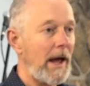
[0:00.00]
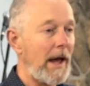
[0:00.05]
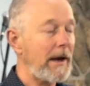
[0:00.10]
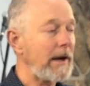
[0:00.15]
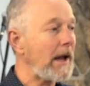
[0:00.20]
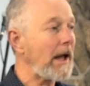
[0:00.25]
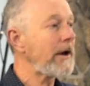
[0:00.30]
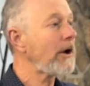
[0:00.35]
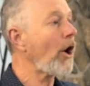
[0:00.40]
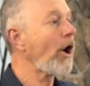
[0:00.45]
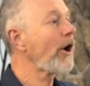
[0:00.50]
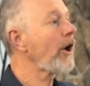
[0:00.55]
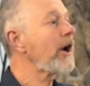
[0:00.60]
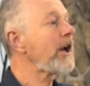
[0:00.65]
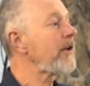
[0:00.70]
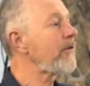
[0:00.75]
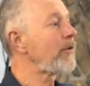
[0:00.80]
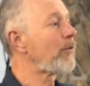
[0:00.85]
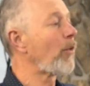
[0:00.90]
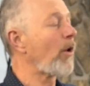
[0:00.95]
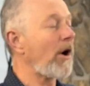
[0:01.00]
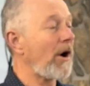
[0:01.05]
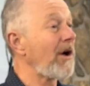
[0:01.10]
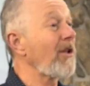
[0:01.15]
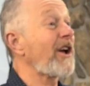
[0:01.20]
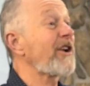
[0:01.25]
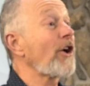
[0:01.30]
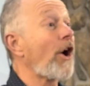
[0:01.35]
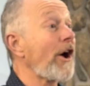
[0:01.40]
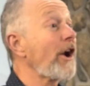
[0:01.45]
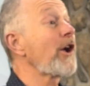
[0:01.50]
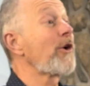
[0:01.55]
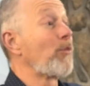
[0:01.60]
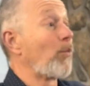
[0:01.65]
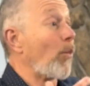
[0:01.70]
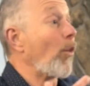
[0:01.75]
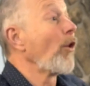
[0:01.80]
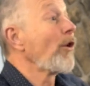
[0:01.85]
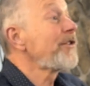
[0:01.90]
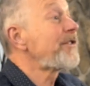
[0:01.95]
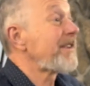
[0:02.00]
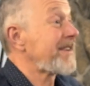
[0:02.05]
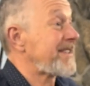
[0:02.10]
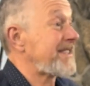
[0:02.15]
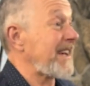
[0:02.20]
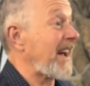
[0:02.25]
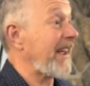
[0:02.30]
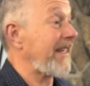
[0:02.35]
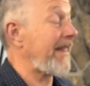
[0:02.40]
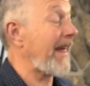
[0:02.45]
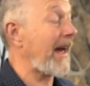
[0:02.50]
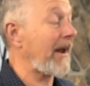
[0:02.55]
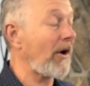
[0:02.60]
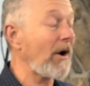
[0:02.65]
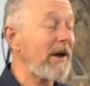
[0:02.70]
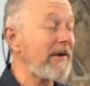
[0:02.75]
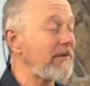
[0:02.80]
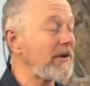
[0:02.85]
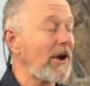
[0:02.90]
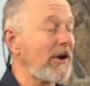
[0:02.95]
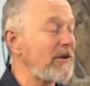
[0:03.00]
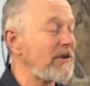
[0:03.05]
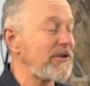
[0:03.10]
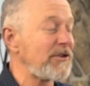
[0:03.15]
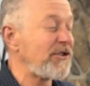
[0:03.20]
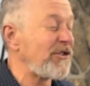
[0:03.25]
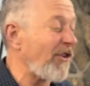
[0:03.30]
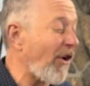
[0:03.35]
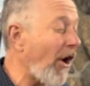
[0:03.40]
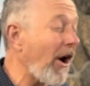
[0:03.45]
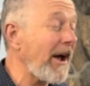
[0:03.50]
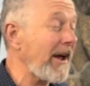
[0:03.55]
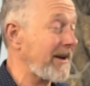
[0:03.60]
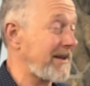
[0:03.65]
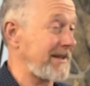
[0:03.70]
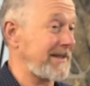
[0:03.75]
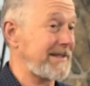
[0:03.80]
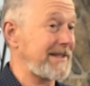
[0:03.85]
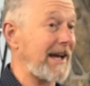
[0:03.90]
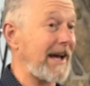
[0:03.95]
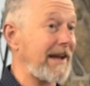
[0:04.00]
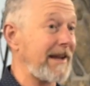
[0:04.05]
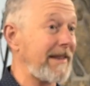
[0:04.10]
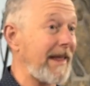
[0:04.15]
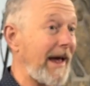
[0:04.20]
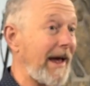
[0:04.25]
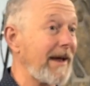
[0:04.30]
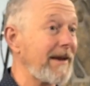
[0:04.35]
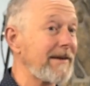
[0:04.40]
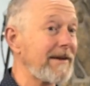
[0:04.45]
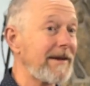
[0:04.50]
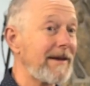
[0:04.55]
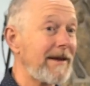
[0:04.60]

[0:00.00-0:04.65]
him? And I don't even, like, I don't want to say that. I have no desire to say that.